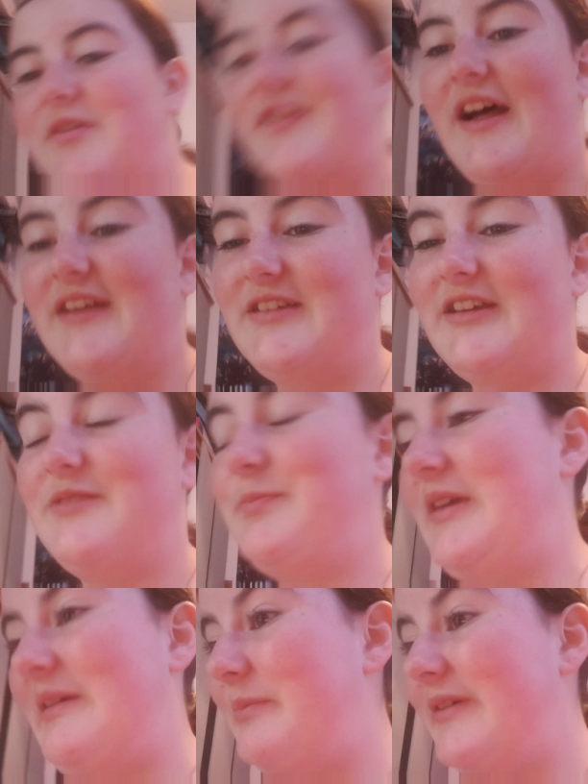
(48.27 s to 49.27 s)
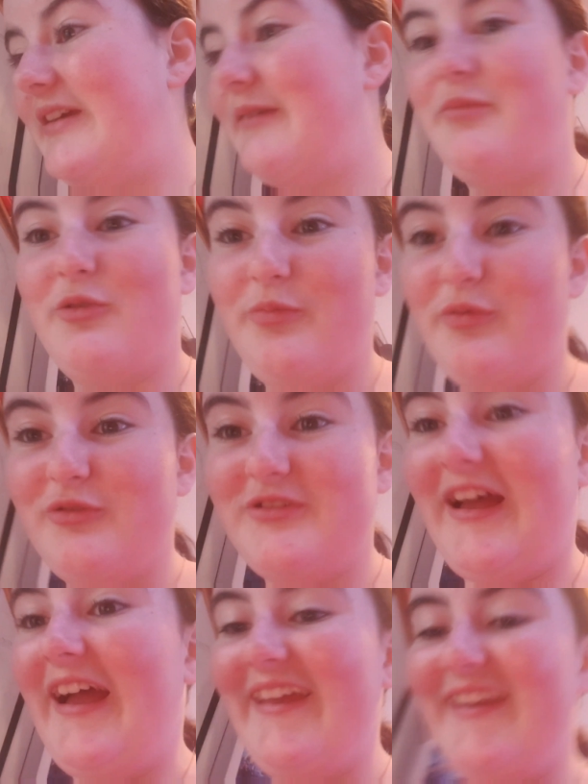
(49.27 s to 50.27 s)
but that's his pee-pee and poo-poo
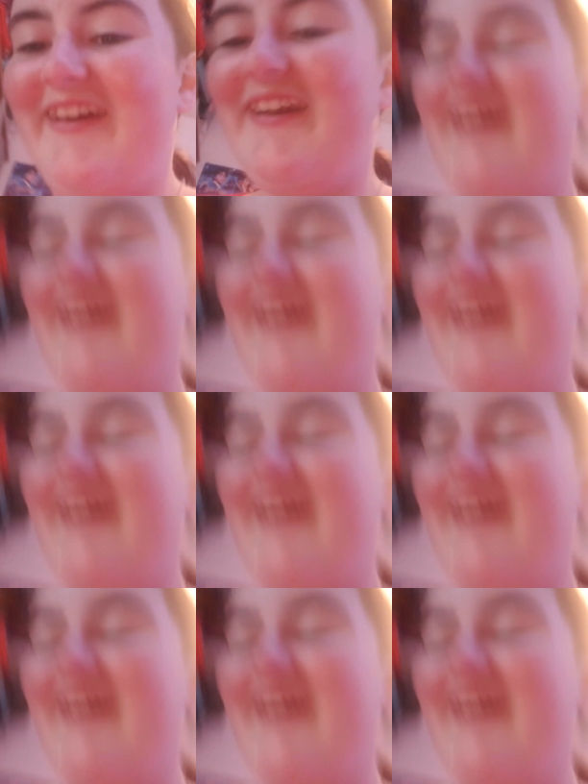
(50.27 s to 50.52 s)
side.